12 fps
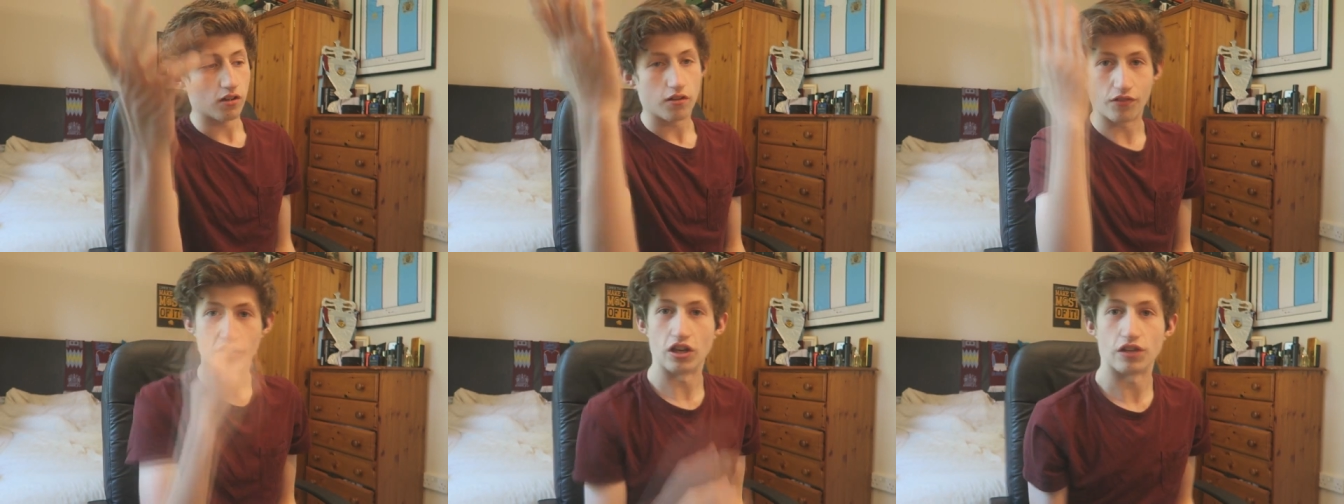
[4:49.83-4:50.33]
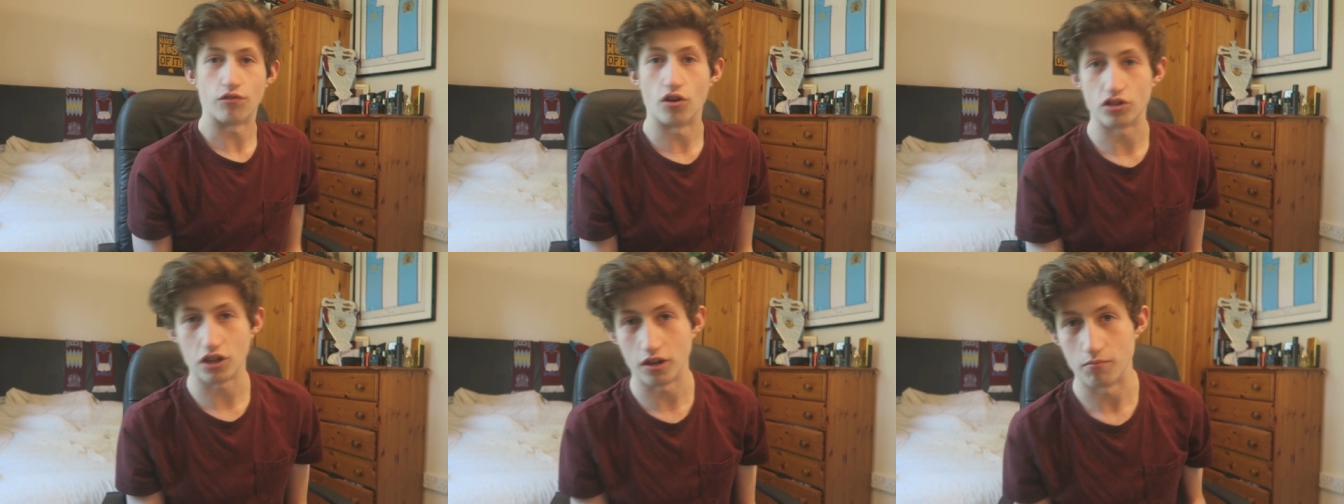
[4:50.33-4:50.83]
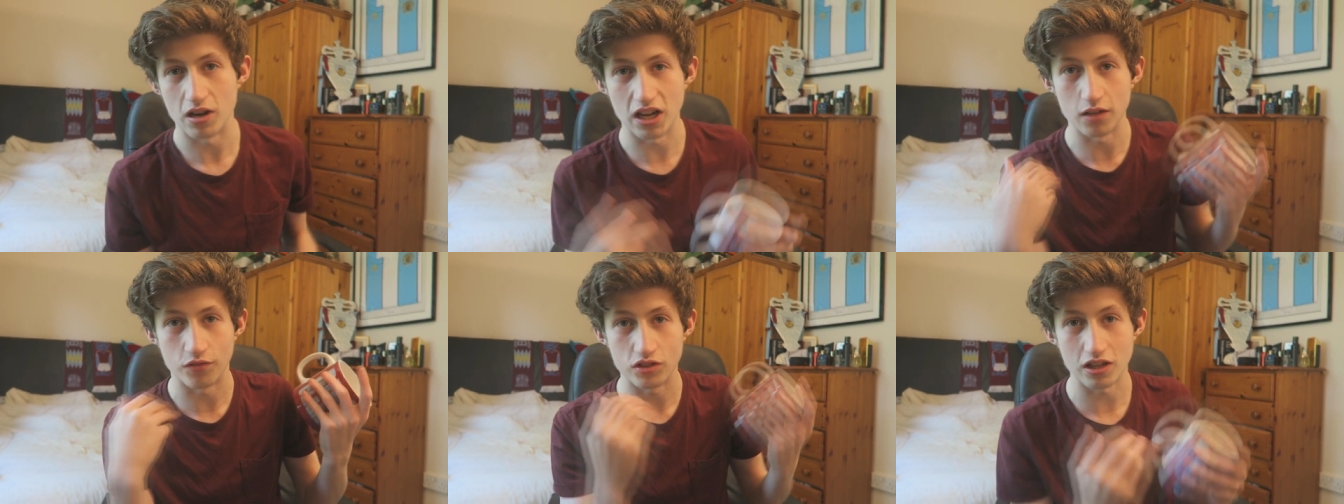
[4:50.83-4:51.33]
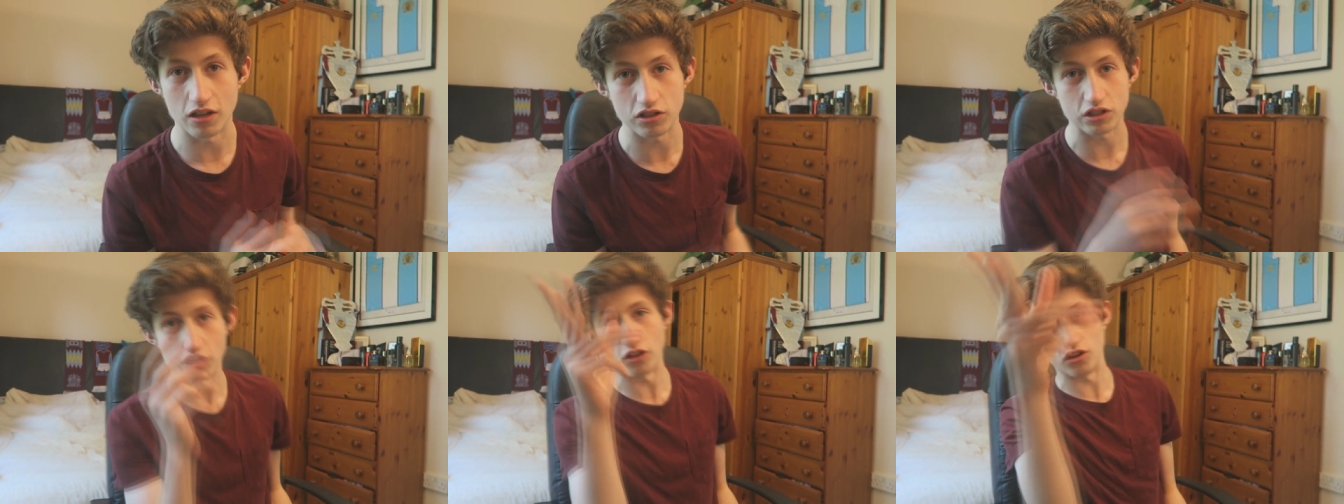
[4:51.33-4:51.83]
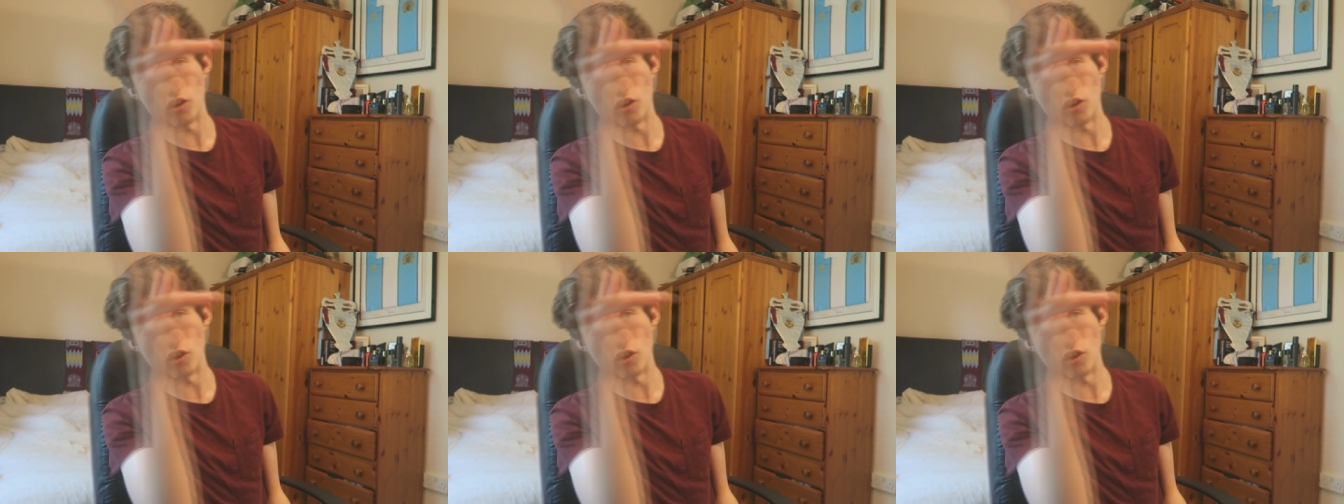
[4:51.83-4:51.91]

Thank you guys for watching. My name's Vincent. and I'll see